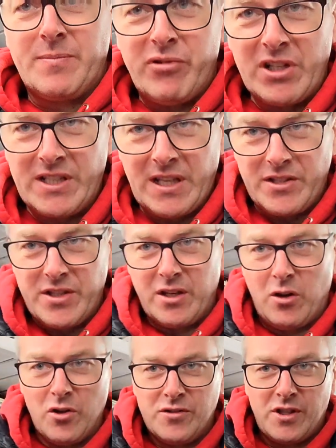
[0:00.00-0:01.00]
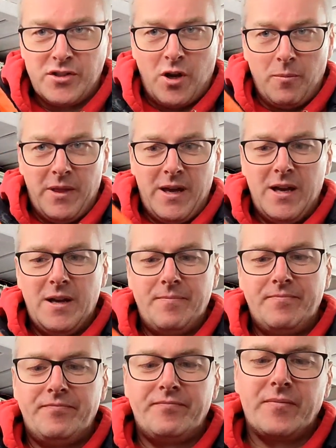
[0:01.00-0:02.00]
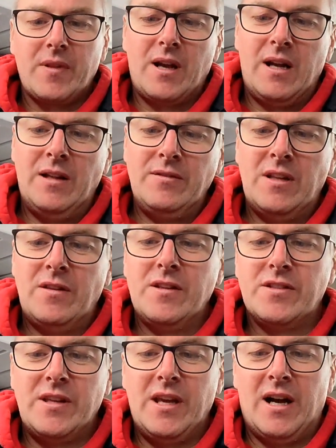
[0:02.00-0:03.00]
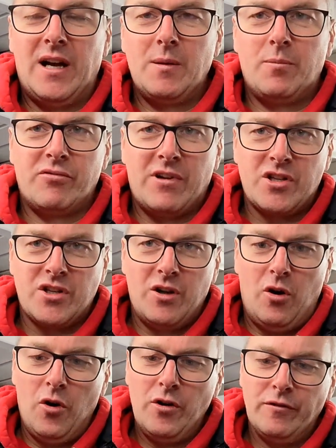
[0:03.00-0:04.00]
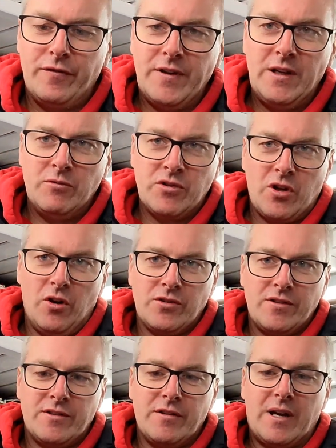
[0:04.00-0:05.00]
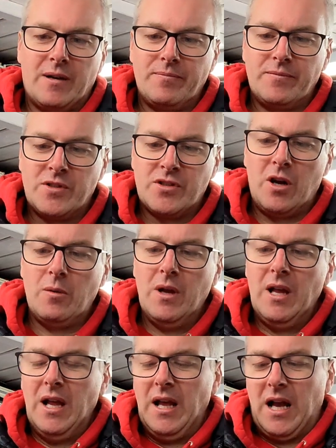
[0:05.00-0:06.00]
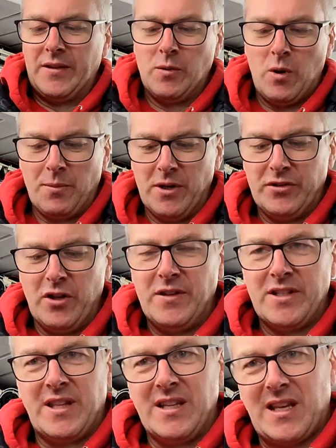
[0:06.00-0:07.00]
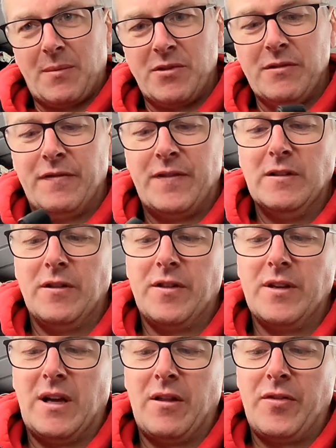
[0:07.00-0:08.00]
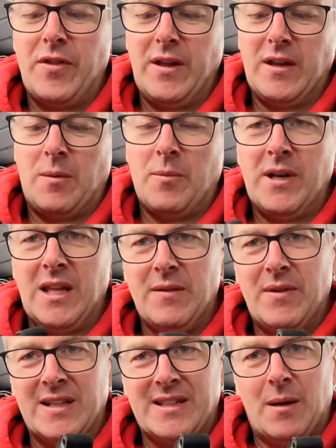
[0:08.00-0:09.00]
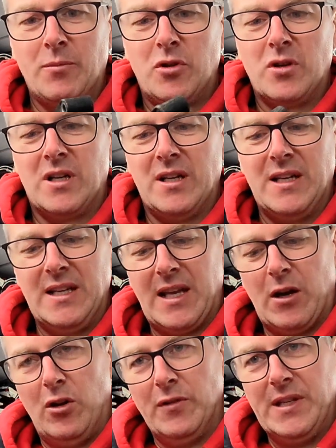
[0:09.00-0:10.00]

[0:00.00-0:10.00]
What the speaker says: pressure sensor goes in the top there, and then there's the high pressure oil feed which goes onto that. So I think what I'm going to do, this thing's absolutely filthy. I think I'm going to give it a damn good clean, get all